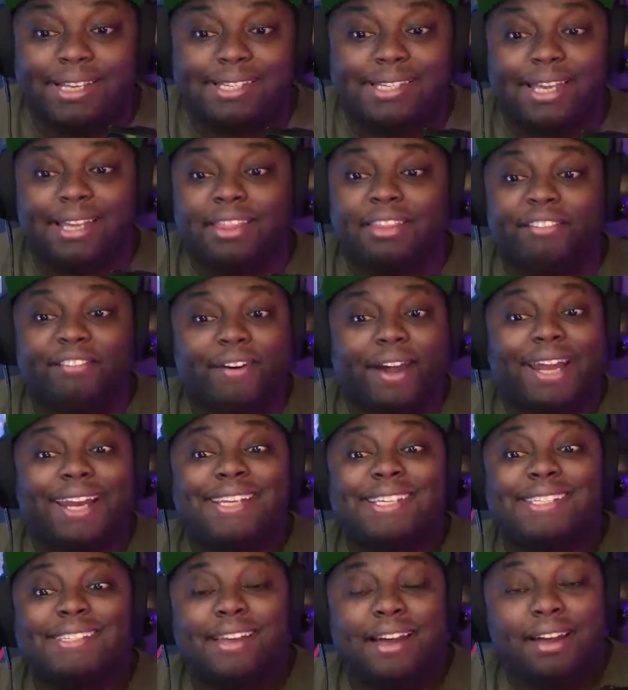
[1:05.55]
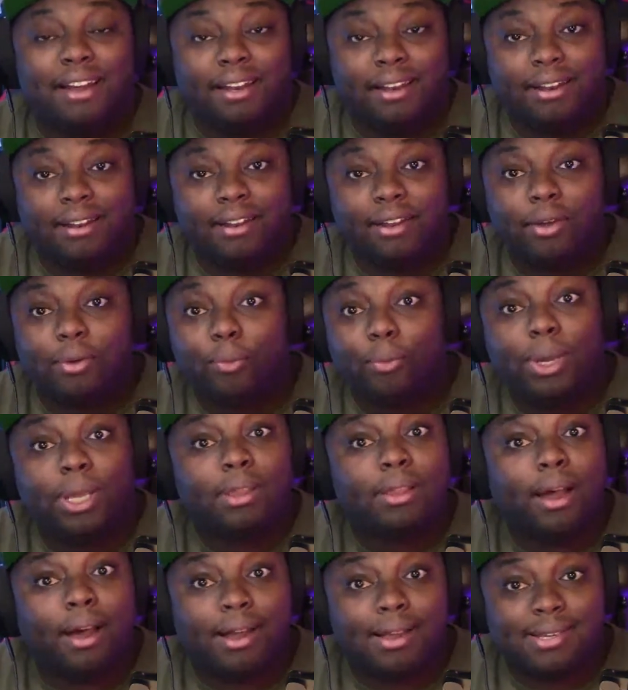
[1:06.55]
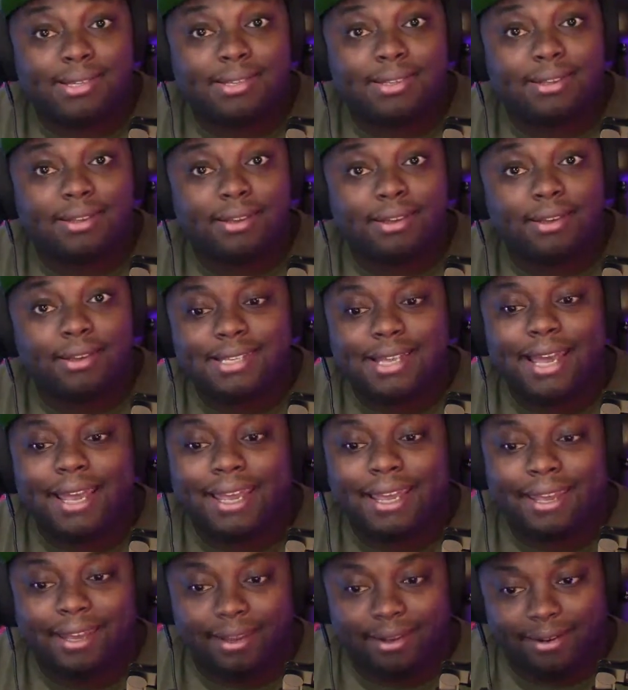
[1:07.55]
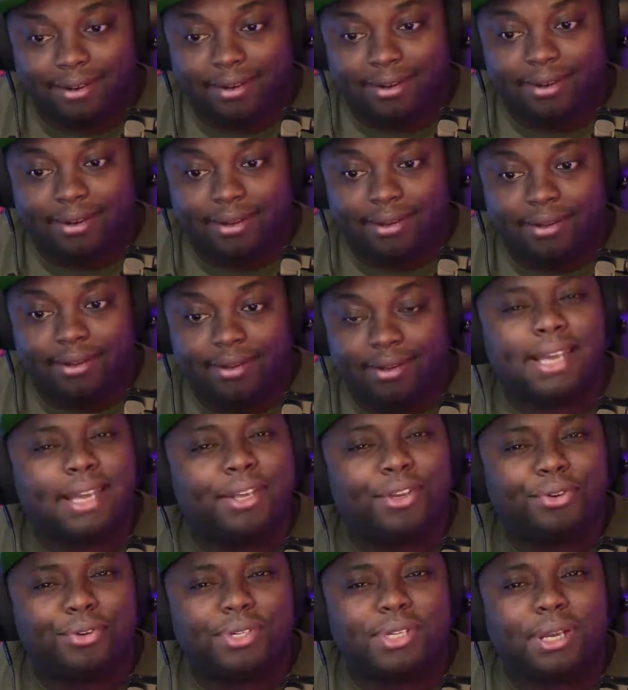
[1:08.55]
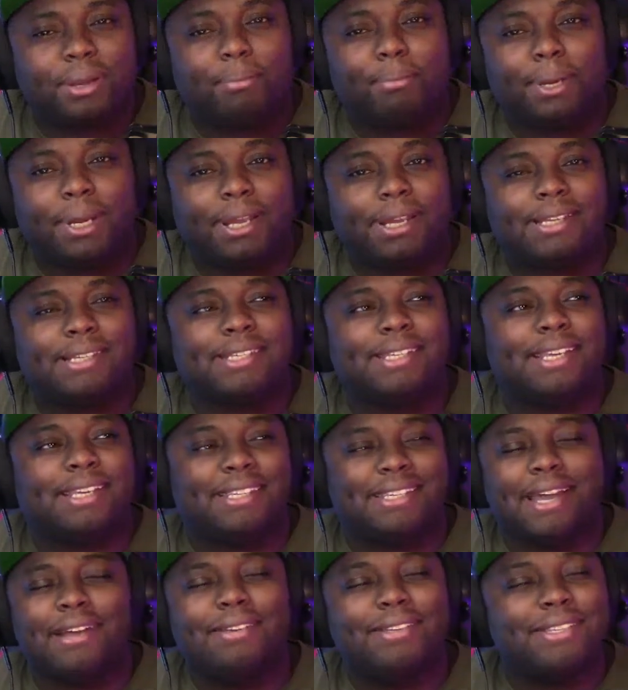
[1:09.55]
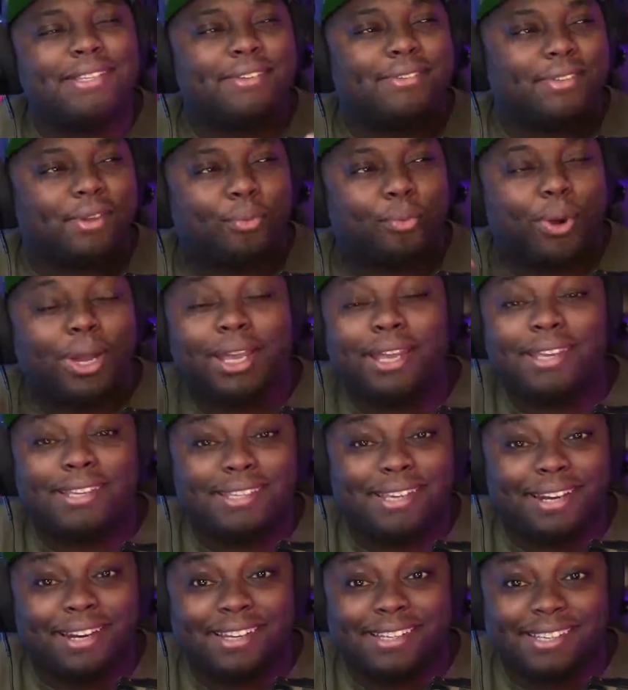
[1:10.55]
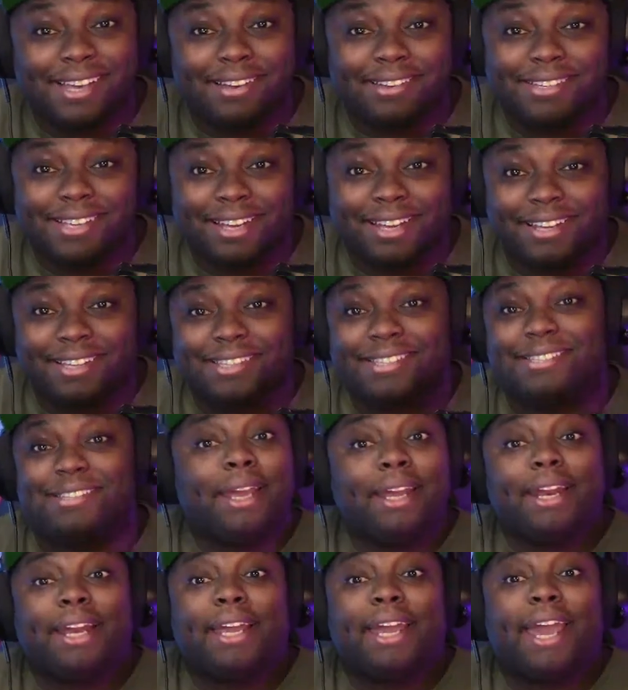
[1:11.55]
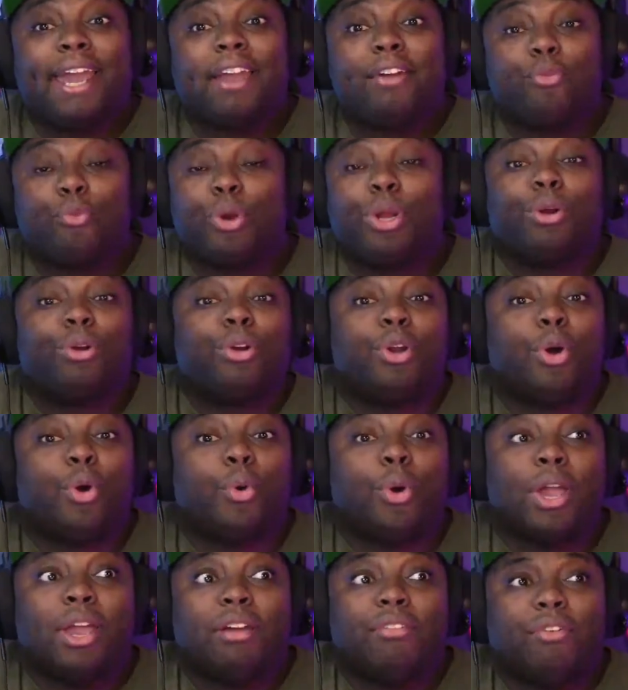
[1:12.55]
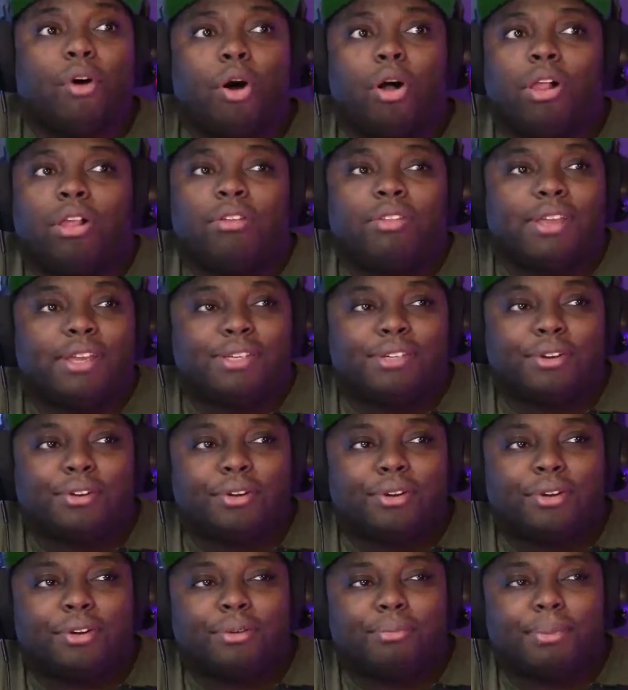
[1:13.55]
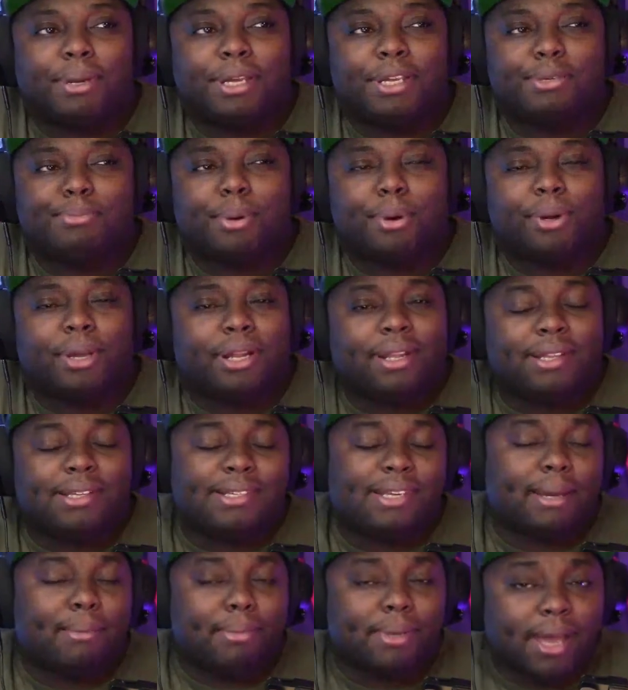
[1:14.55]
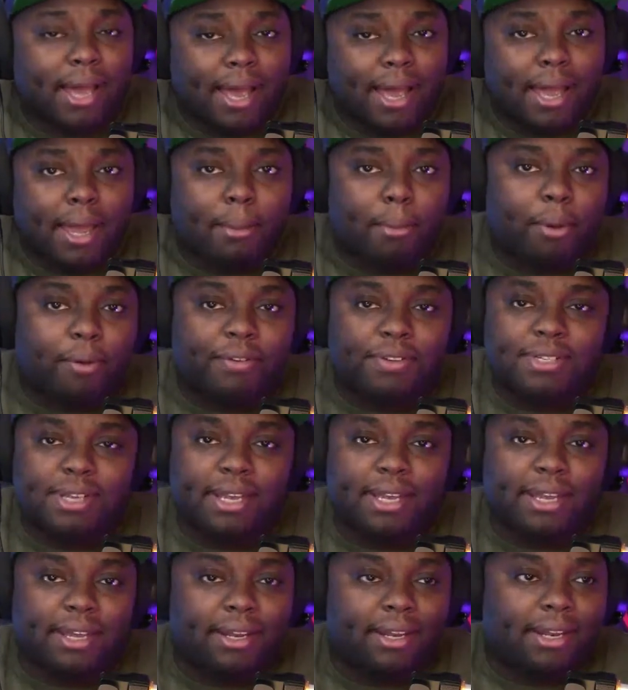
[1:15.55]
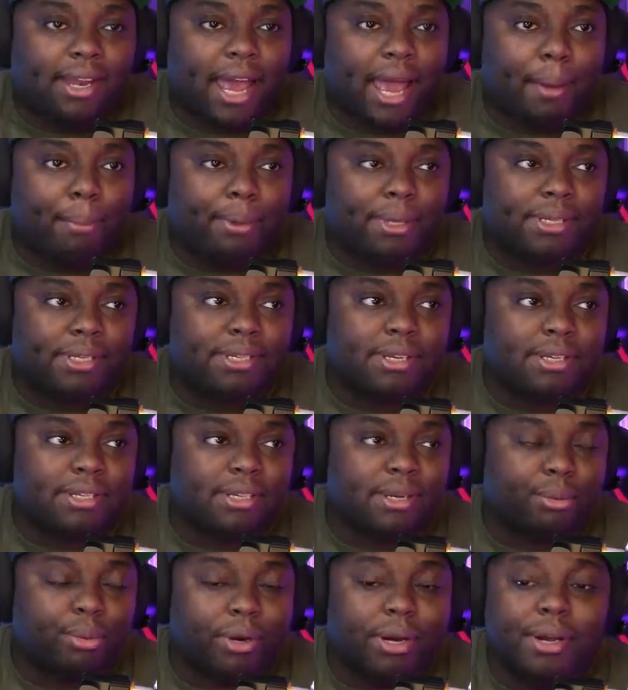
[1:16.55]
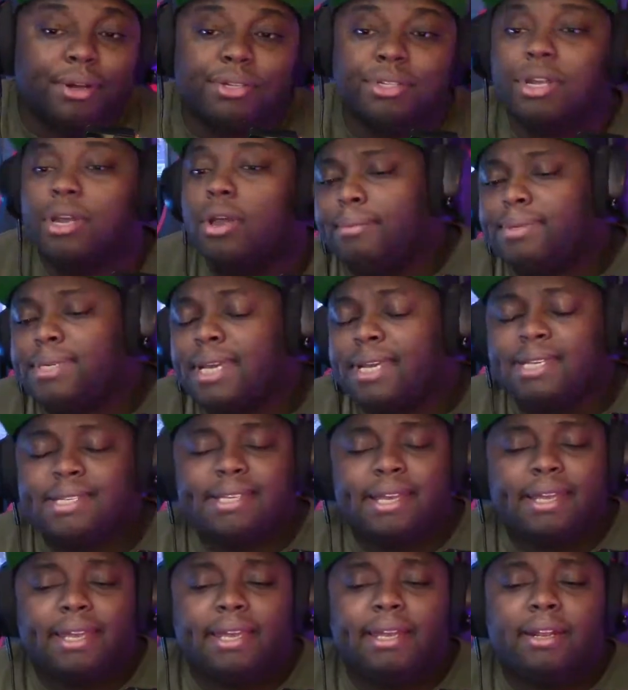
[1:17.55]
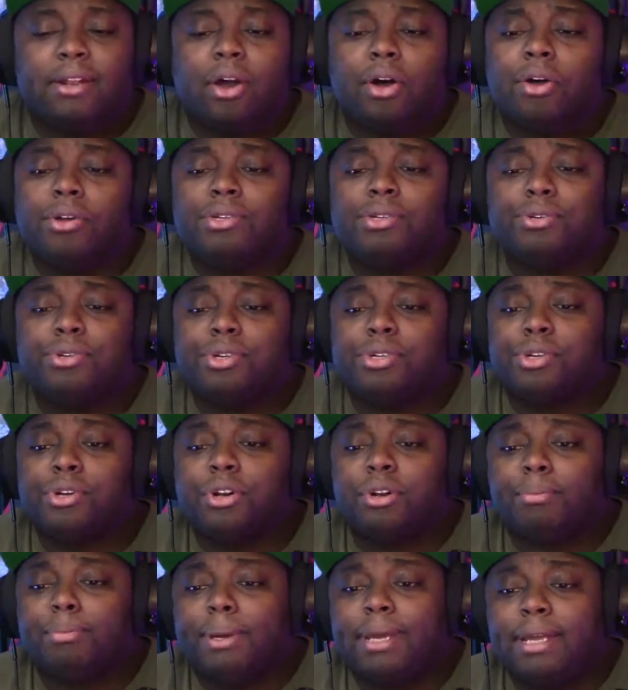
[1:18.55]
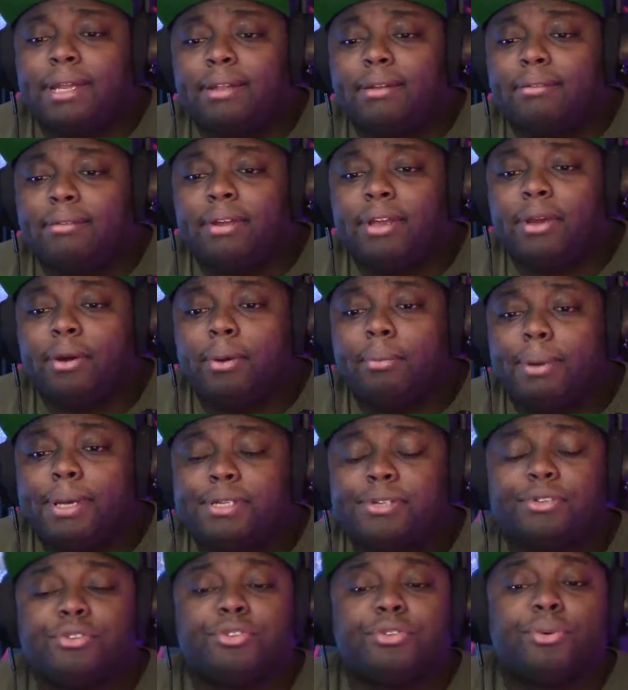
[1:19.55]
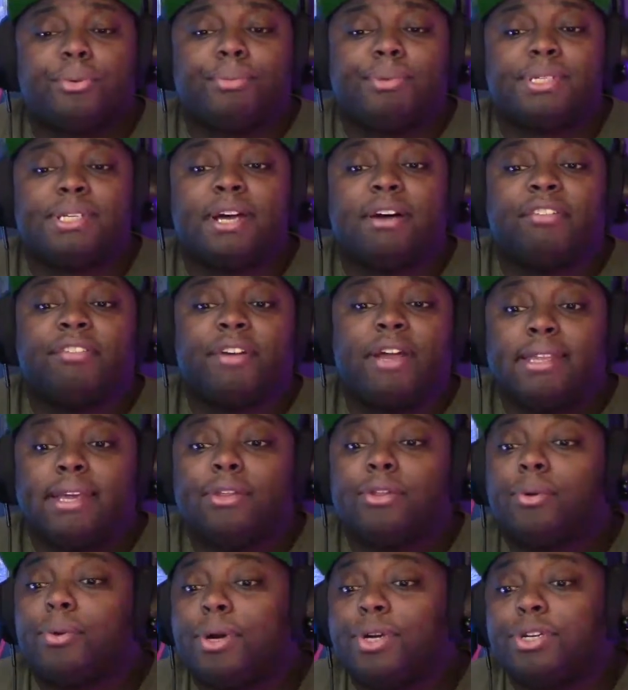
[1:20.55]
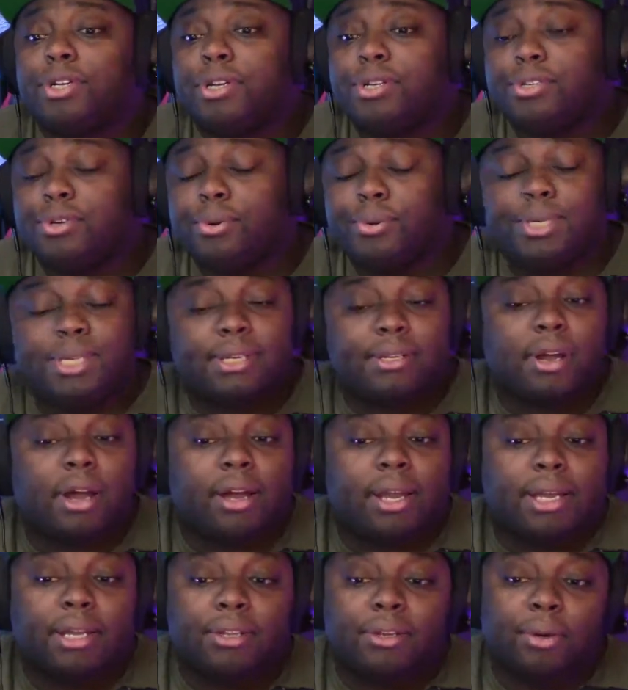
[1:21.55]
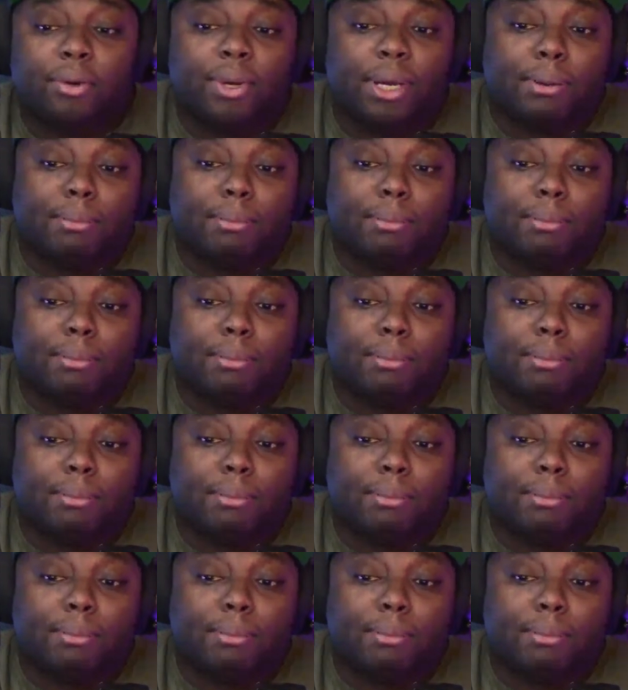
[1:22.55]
He said, "The fight is done. We lost. Stay hidden." It's interesting, because the way he said it sounds like it's in a cave. We don't know if all of these are being spoken at the same time, or if stay hidden happens somewhere else. Him saying stay hidden also just could have been, a message to himself. And the other question is, who is he talking to?